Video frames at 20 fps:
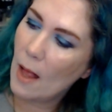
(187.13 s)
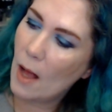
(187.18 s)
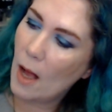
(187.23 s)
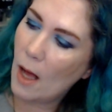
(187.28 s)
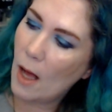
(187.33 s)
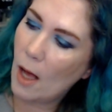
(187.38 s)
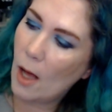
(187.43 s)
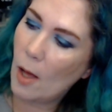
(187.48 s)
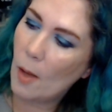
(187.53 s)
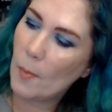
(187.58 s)

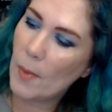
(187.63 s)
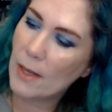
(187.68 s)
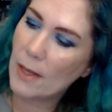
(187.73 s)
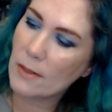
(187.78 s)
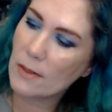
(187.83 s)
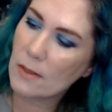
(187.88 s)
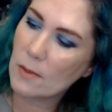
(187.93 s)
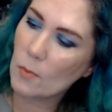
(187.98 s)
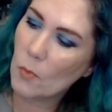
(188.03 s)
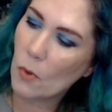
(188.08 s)
um, and
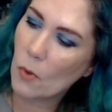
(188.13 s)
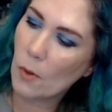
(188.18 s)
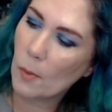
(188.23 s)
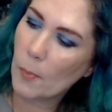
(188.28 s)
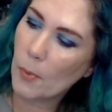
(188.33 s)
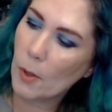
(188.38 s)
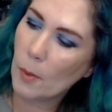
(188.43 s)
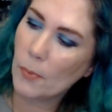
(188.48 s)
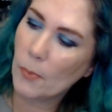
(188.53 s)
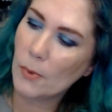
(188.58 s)
some more
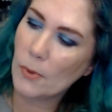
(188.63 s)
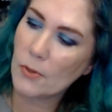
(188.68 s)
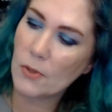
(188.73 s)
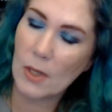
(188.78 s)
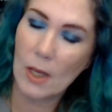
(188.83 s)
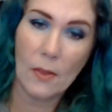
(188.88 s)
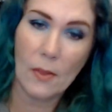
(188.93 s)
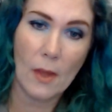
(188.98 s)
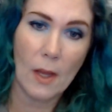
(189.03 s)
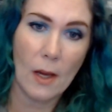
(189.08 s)
purples,
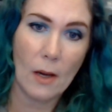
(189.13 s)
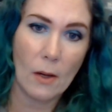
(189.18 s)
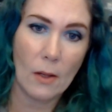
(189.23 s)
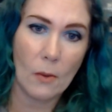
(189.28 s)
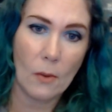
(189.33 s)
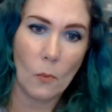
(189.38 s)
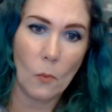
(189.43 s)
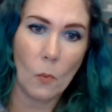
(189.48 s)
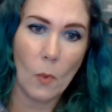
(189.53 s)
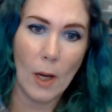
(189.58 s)
and then
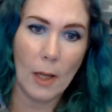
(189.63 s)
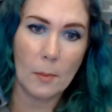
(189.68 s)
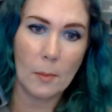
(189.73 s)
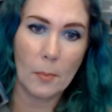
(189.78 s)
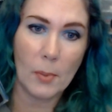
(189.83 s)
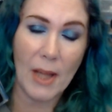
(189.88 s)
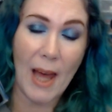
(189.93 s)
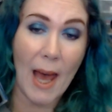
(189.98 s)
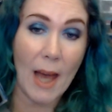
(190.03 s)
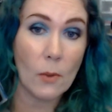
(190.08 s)
one
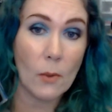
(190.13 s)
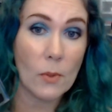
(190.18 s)
black,